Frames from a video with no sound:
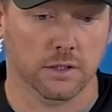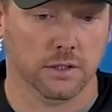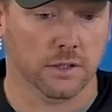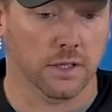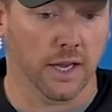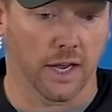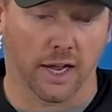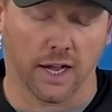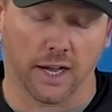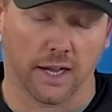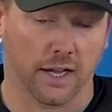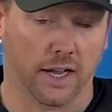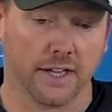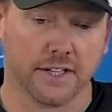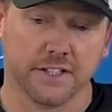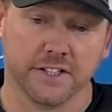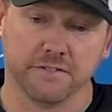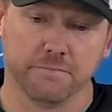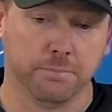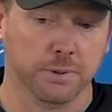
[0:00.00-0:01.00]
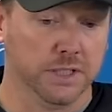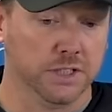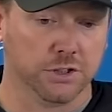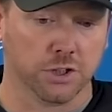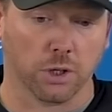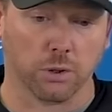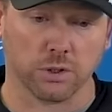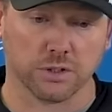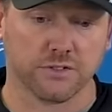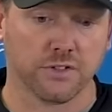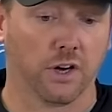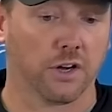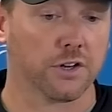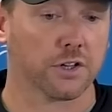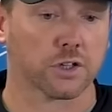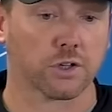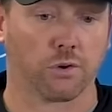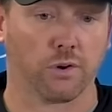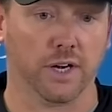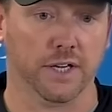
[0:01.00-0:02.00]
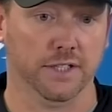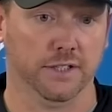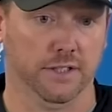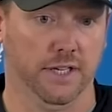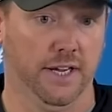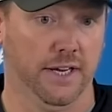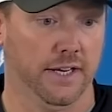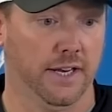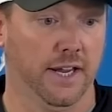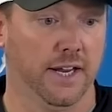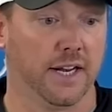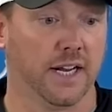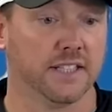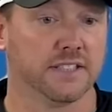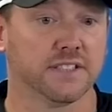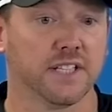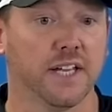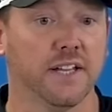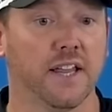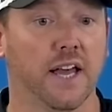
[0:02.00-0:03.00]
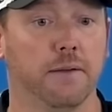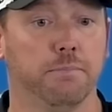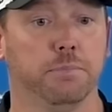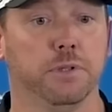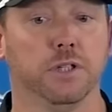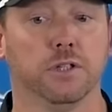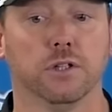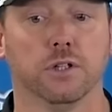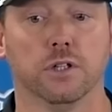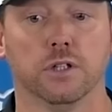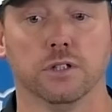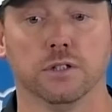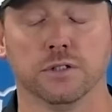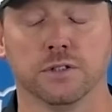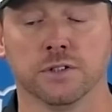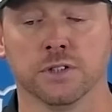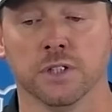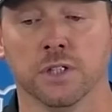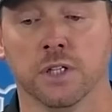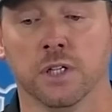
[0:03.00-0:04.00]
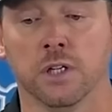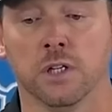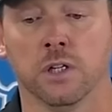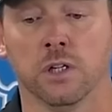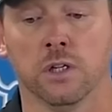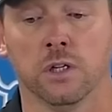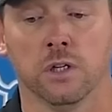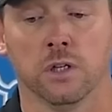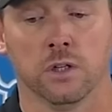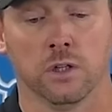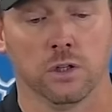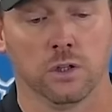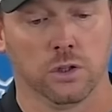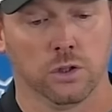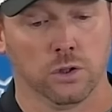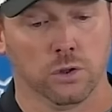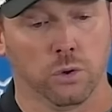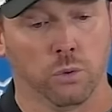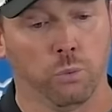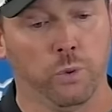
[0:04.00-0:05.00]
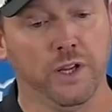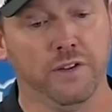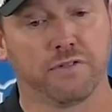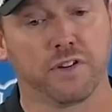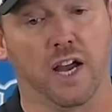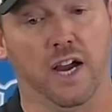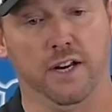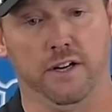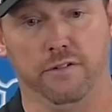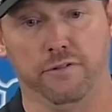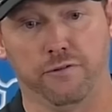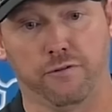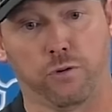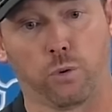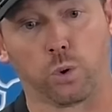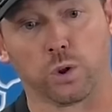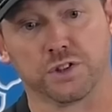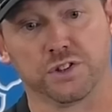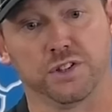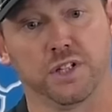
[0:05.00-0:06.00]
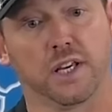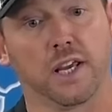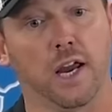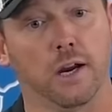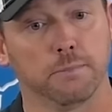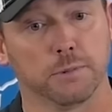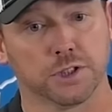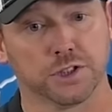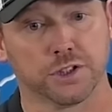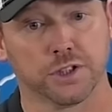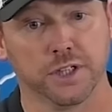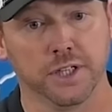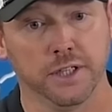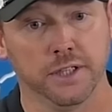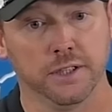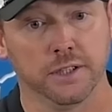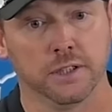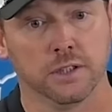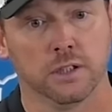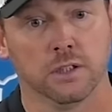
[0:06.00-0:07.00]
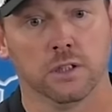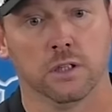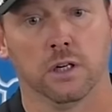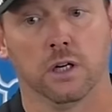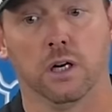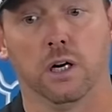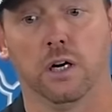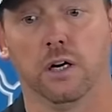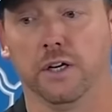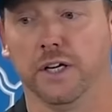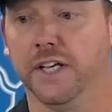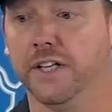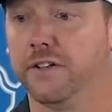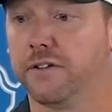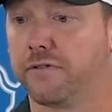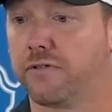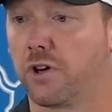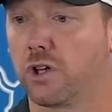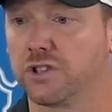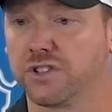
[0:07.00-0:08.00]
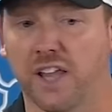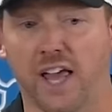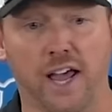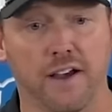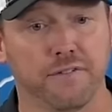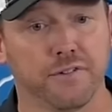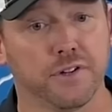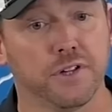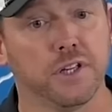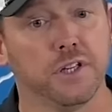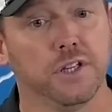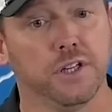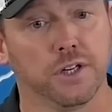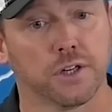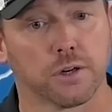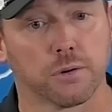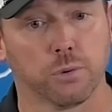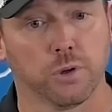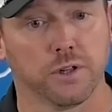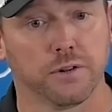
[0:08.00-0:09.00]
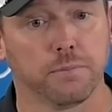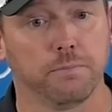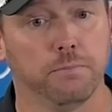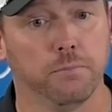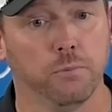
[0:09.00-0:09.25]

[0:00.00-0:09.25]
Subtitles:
Yeah, I give Bijo a ton of credit, and I say that because we've kind of forced the chemistry in the first half of the year with